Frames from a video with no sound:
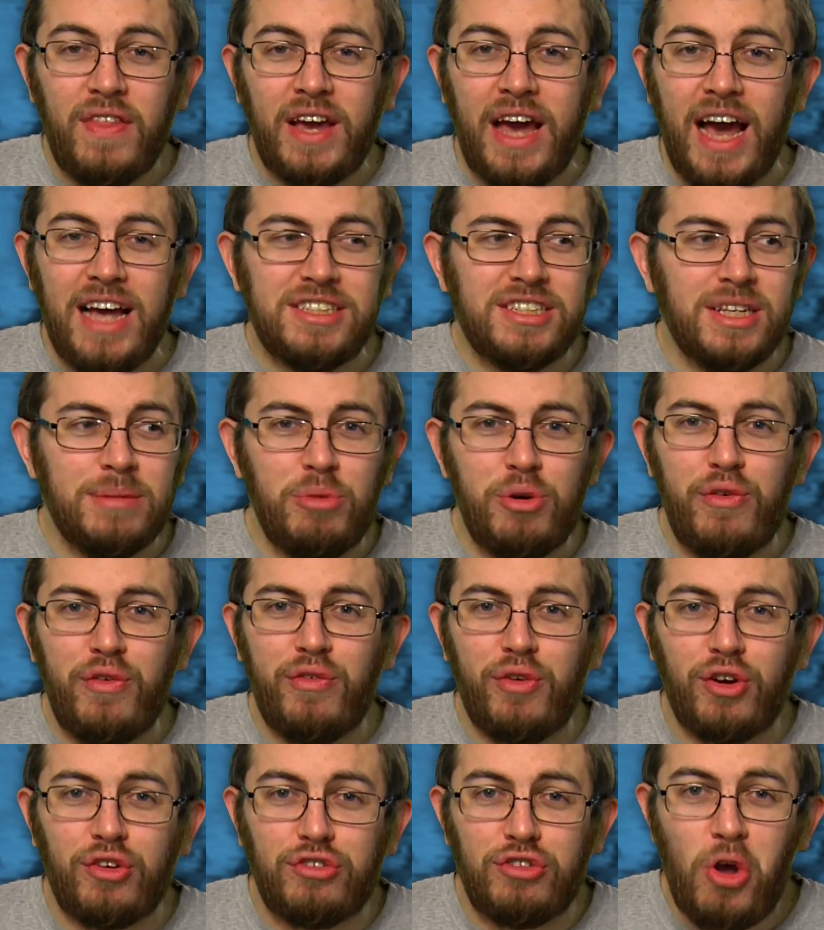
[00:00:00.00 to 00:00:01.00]
The guy's in the movie
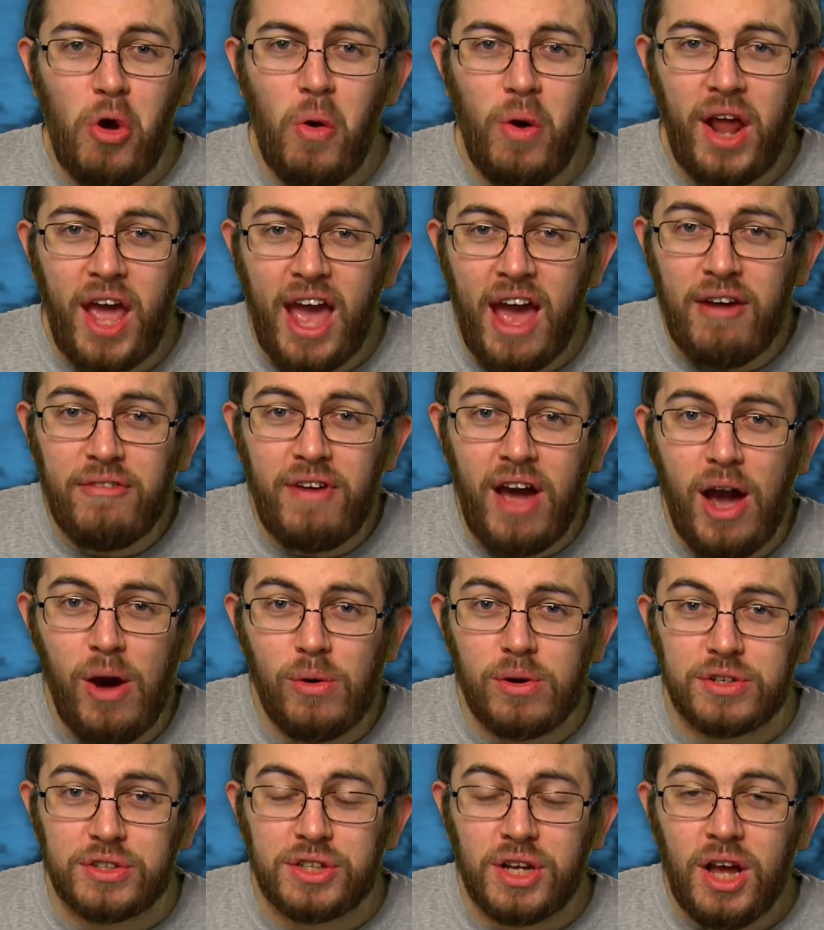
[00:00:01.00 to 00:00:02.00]
for two and a half
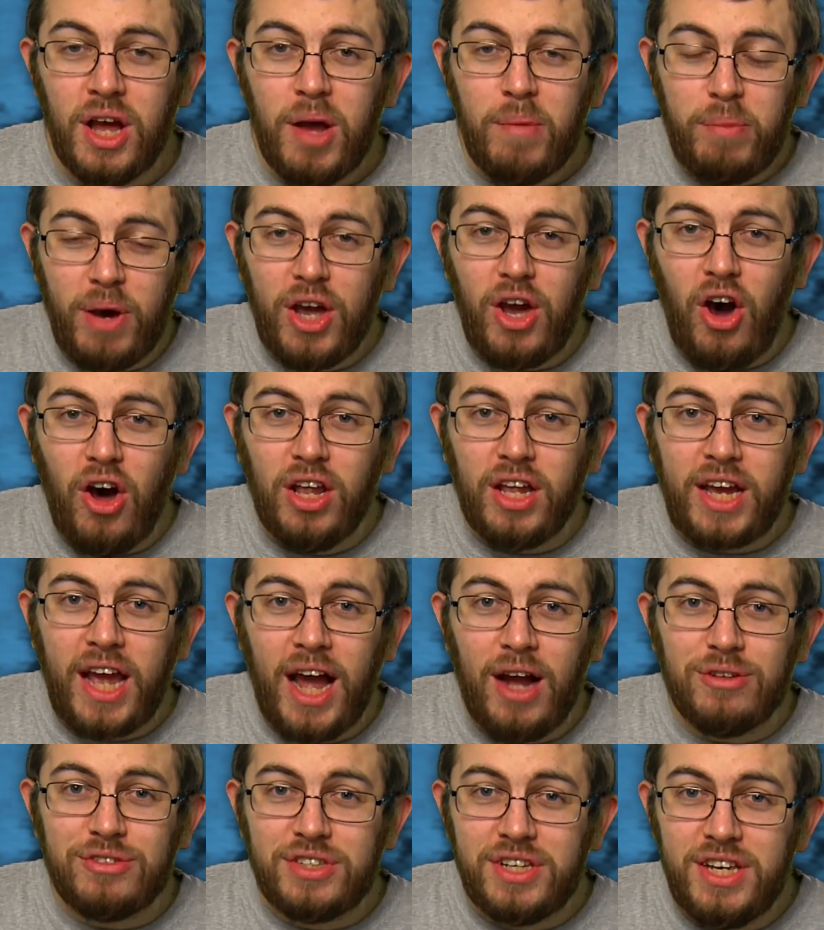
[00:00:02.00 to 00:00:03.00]
hours. By all
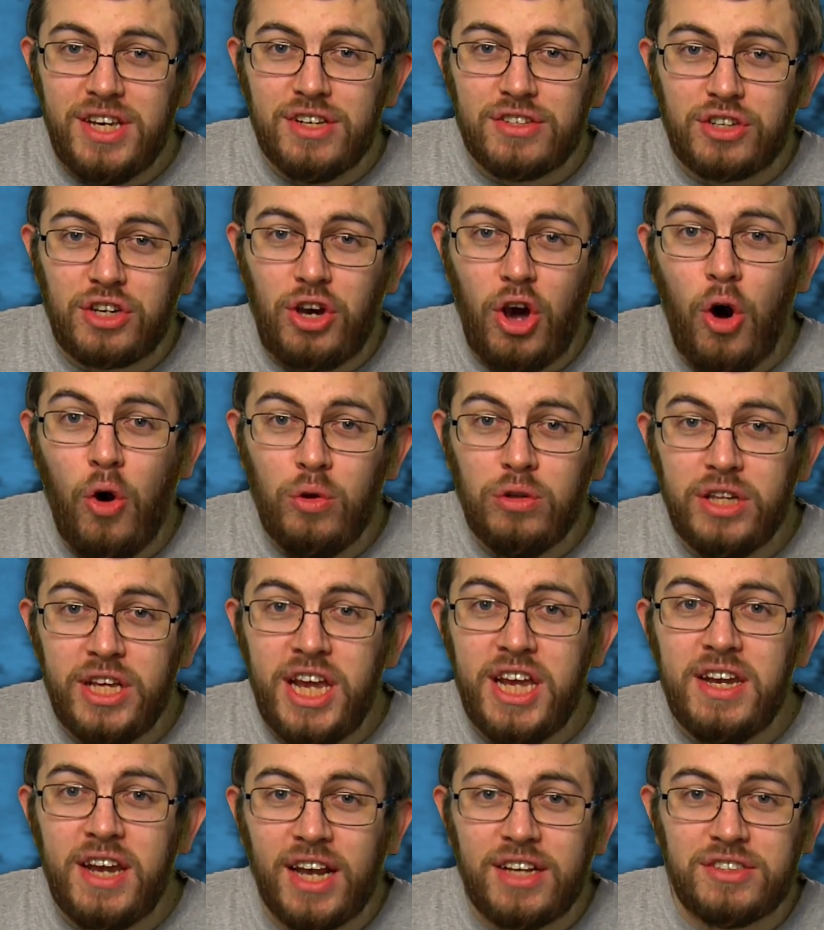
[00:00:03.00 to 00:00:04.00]
accounts, he is
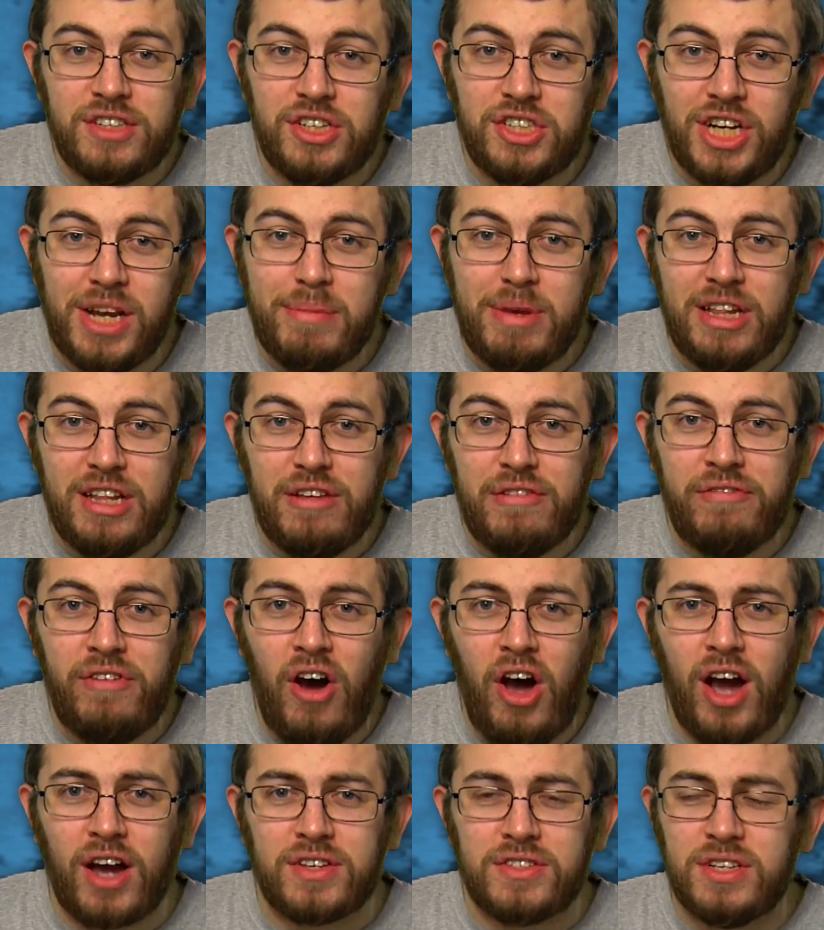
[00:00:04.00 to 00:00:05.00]
co-lead next to Jamie Lee
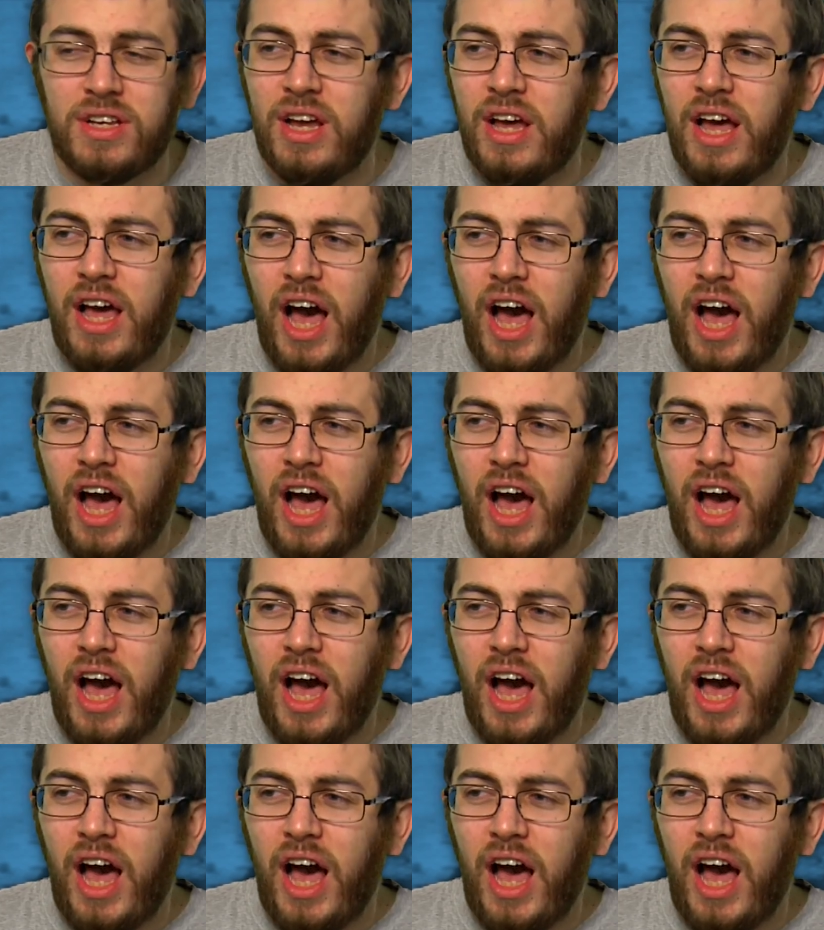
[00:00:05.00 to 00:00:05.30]
Fox.